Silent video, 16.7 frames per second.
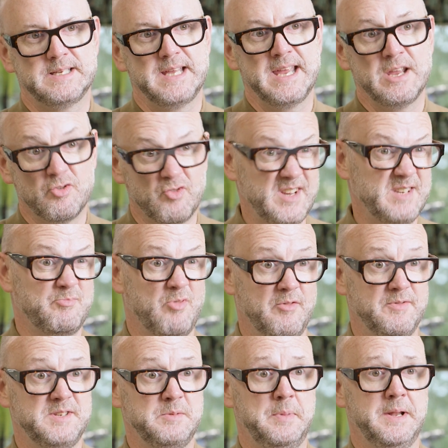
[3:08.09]
increased
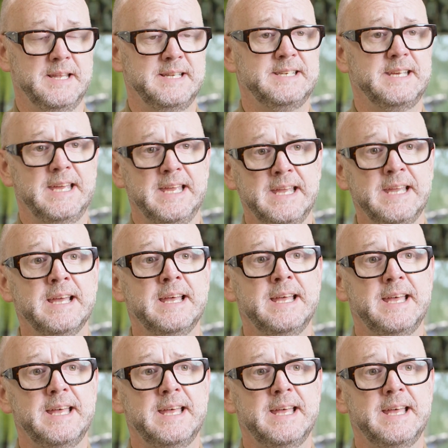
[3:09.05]
profitability,